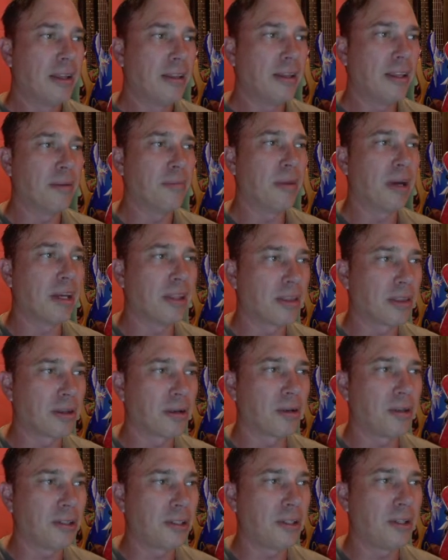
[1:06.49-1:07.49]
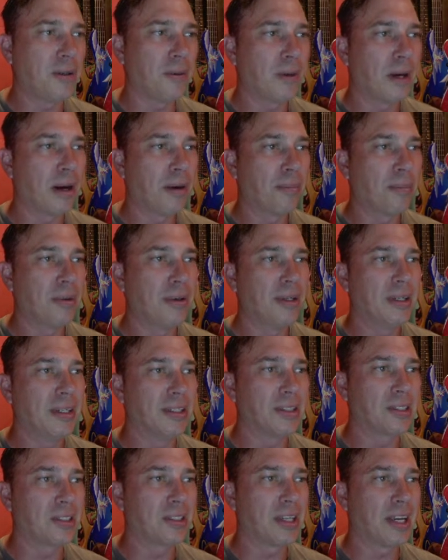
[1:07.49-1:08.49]
Then my third cue output
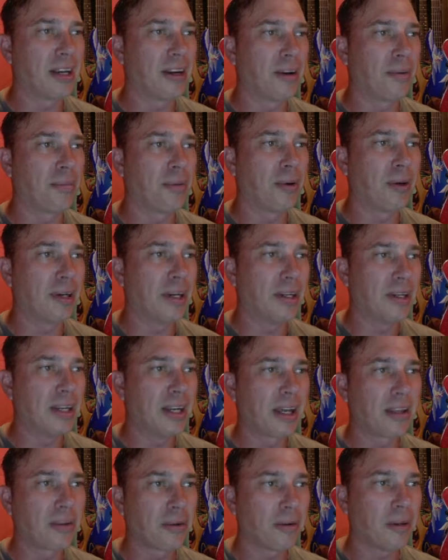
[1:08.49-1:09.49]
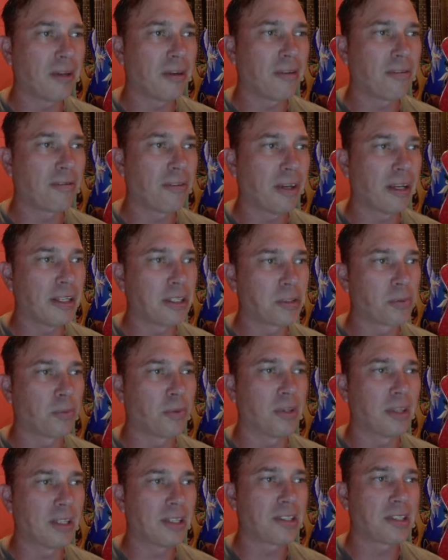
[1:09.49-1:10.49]
is set up on another interface
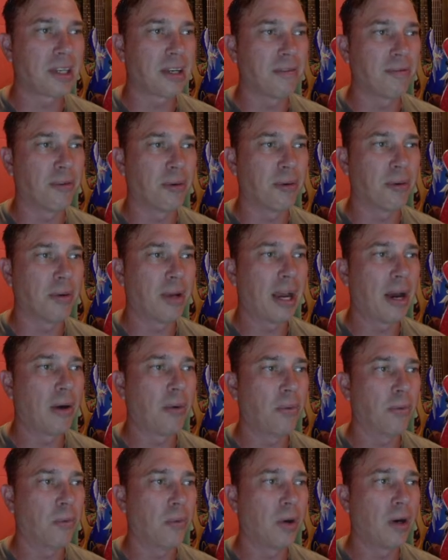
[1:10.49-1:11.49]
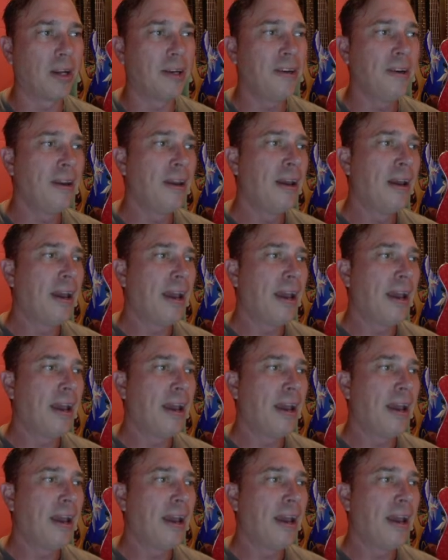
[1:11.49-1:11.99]
with its headphone out 1.